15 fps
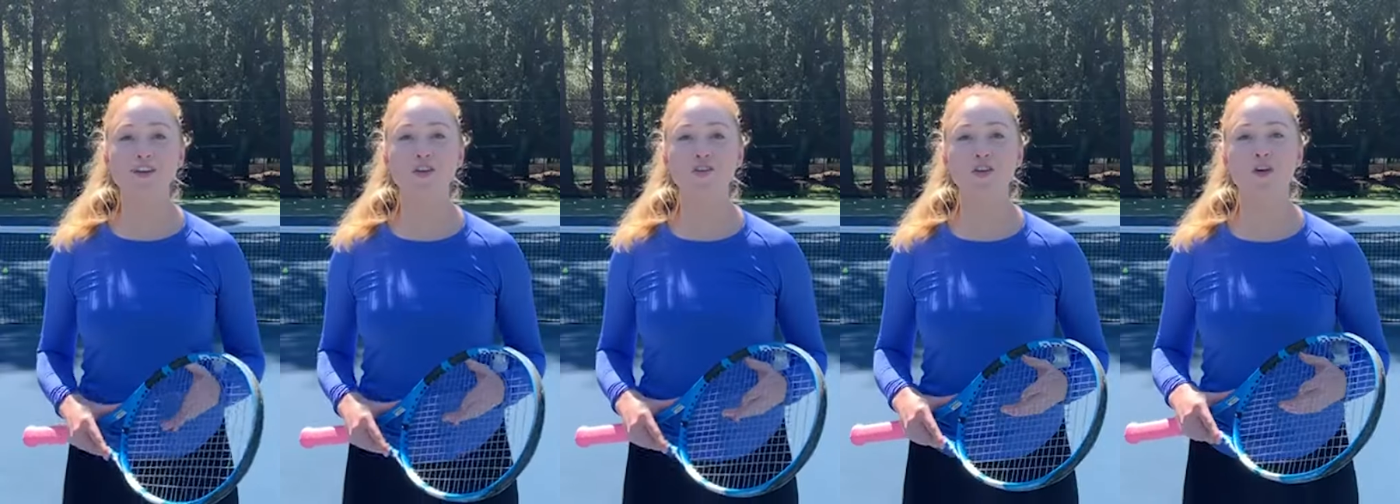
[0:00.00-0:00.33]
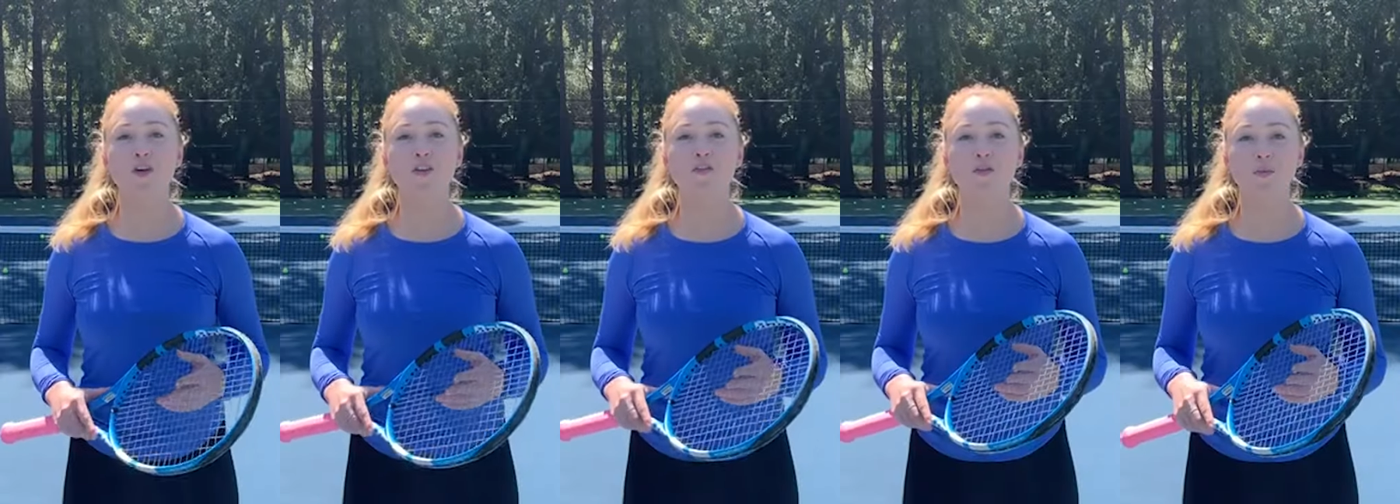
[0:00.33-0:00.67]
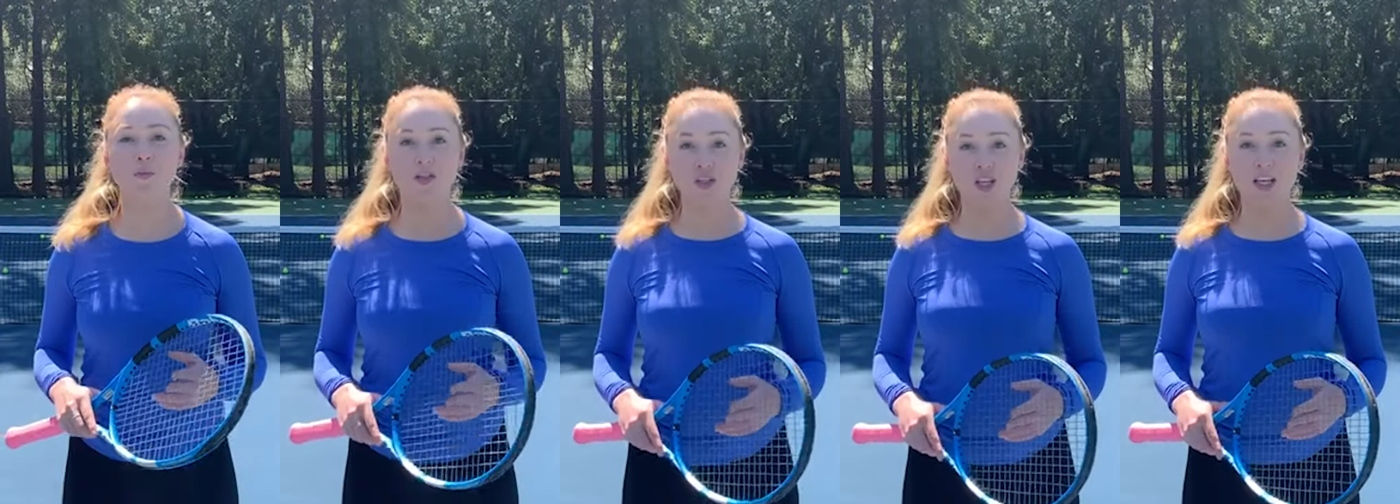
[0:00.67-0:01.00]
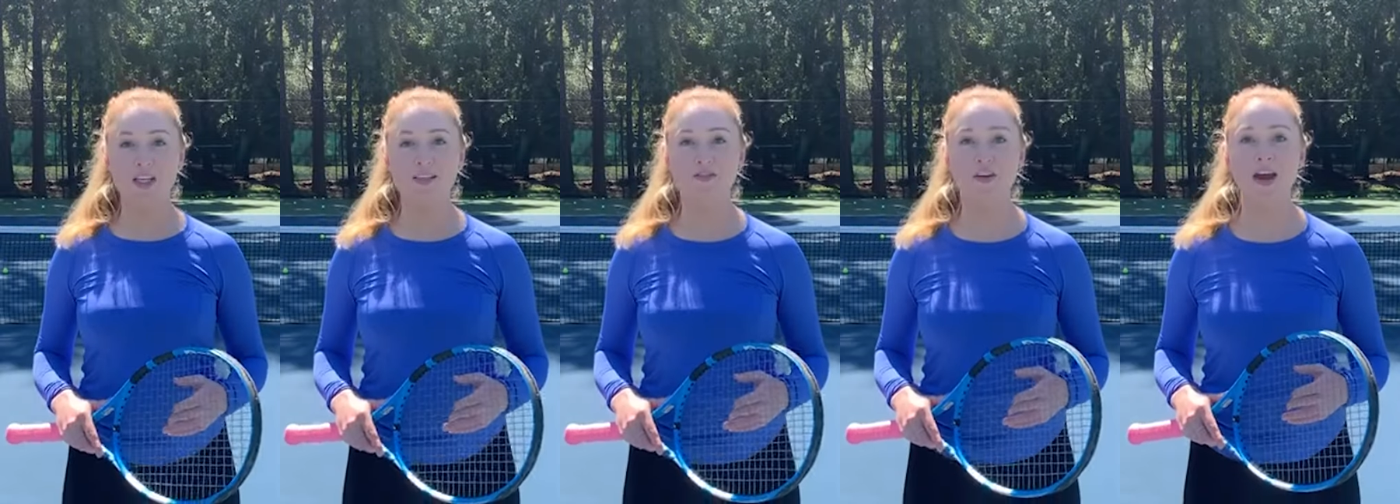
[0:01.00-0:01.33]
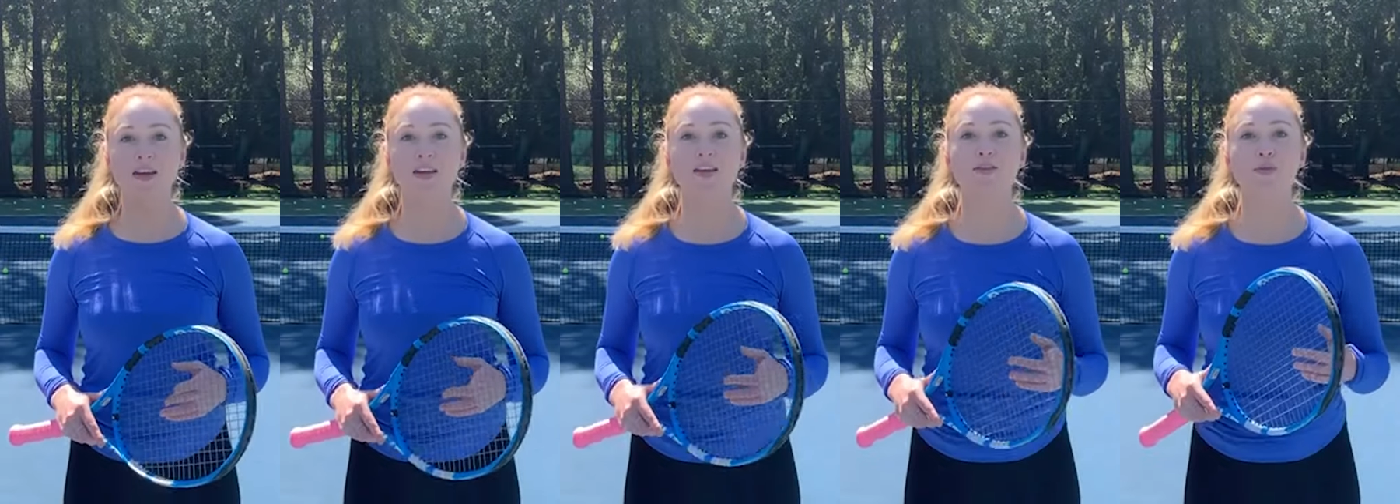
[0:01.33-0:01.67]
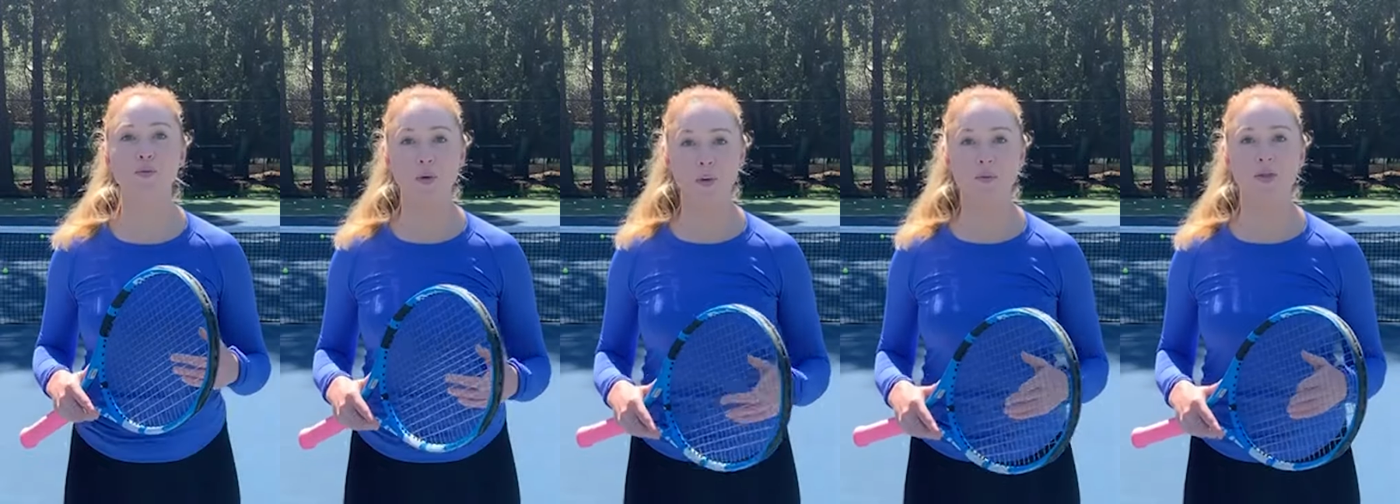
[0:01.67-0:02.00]
Coach Olga from Mission Hills Racquet and
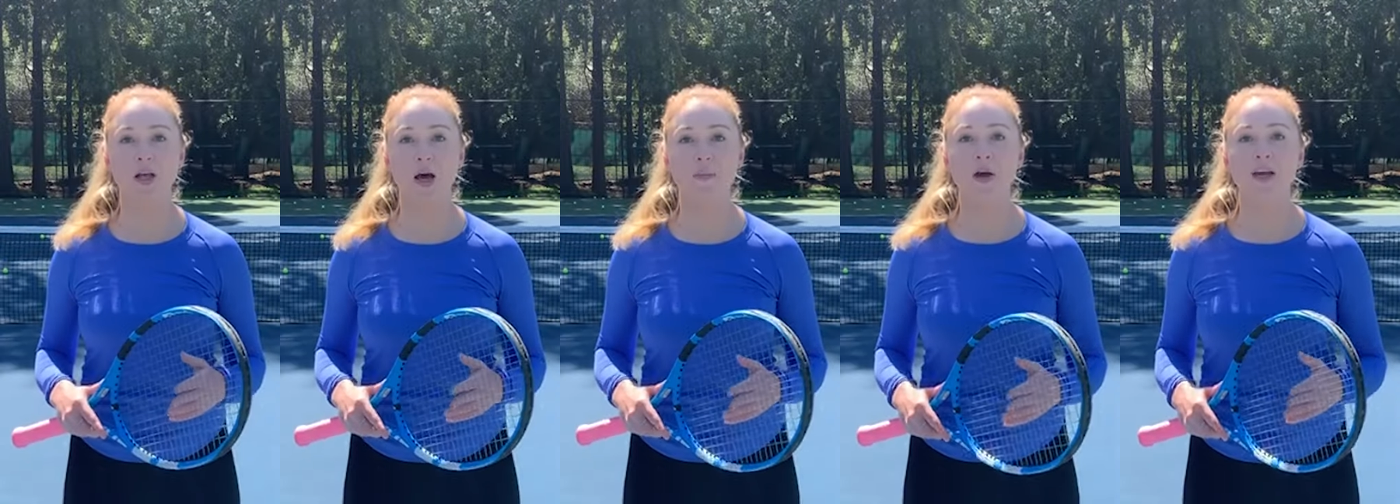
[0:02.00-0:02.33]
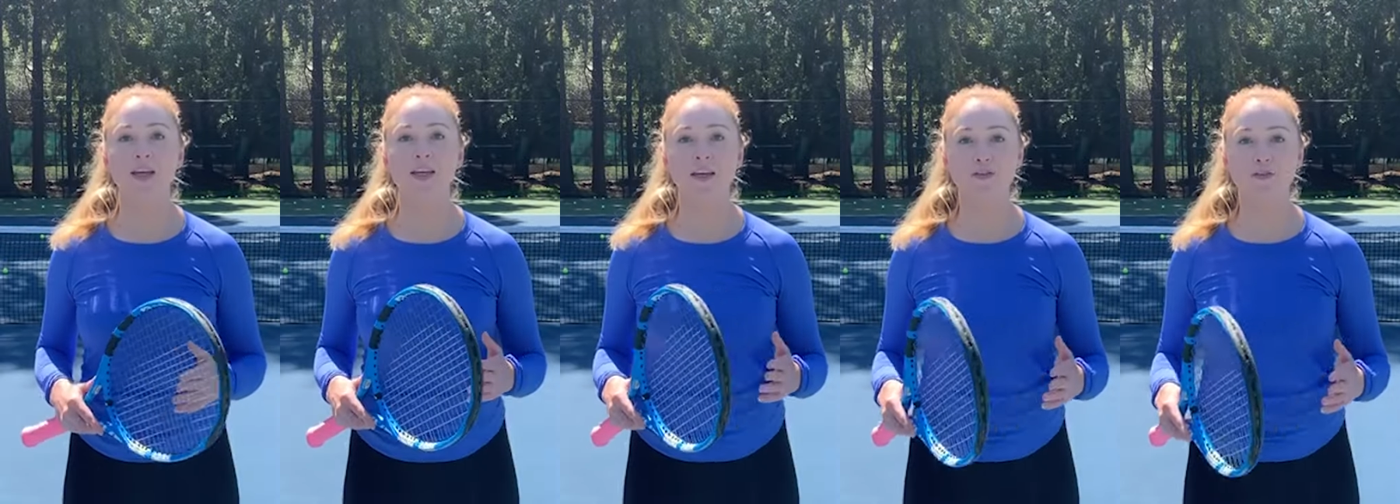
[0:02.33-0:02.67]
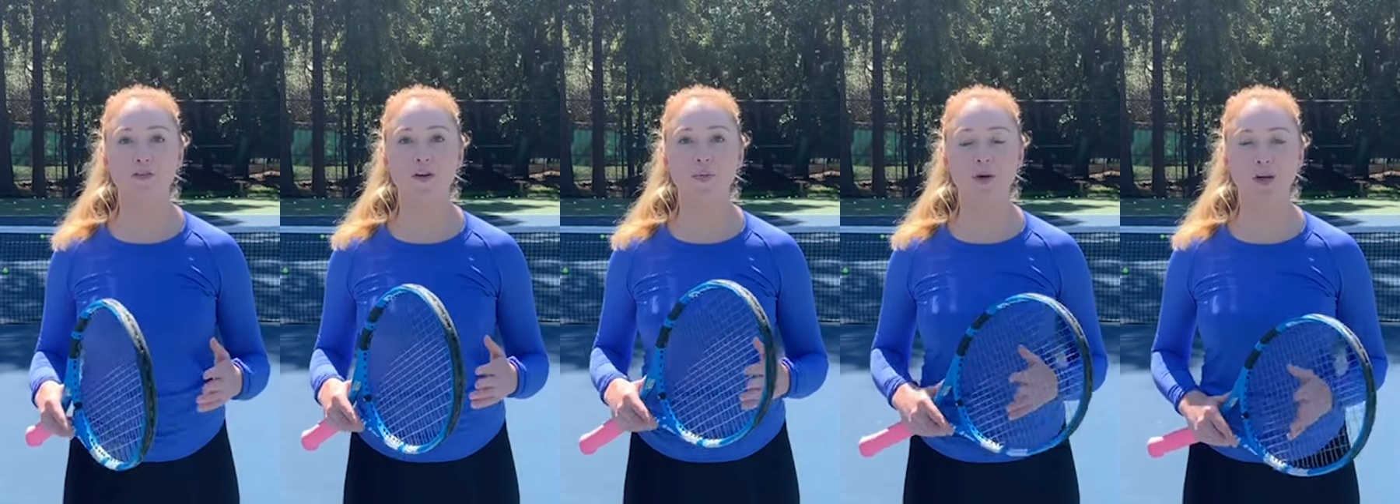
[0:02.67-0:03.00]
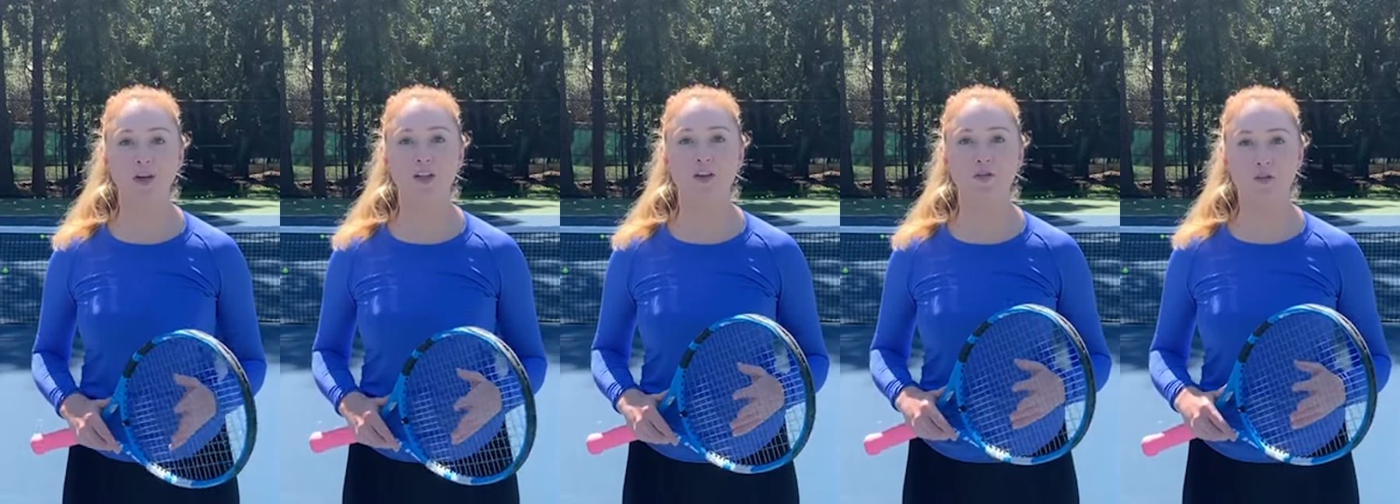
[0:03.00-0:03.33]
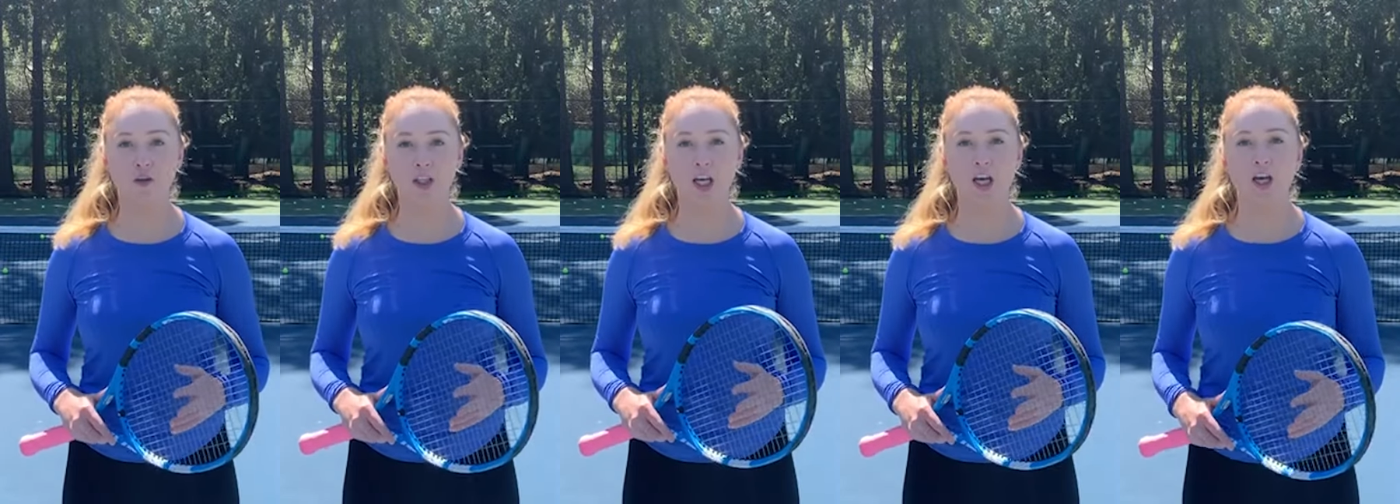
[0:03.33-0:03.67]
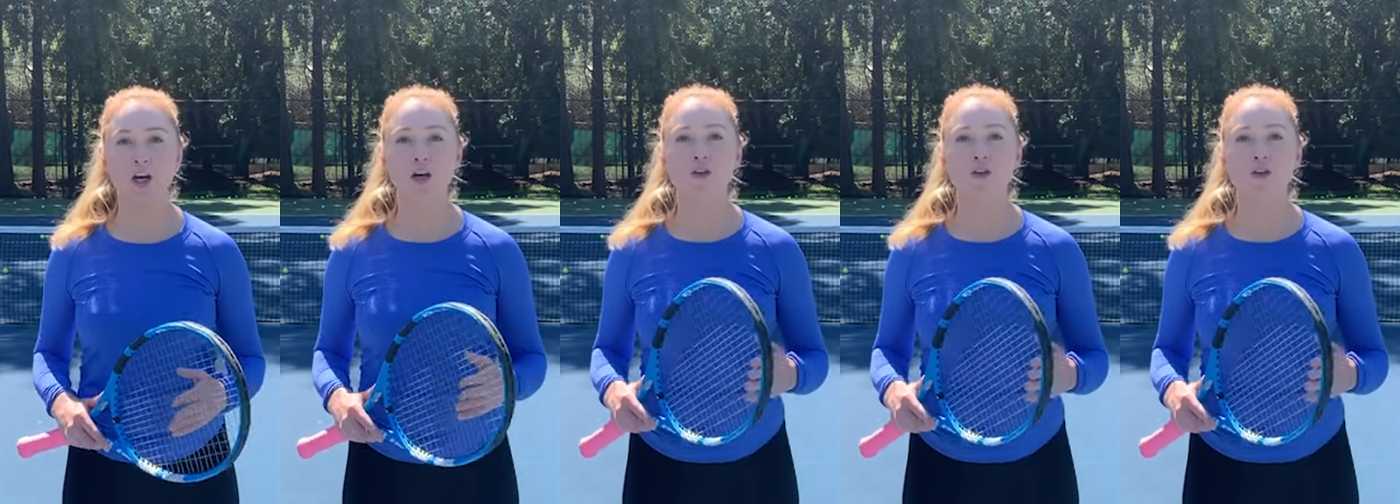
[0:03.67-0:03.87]
Swim Club here in Fremont, California.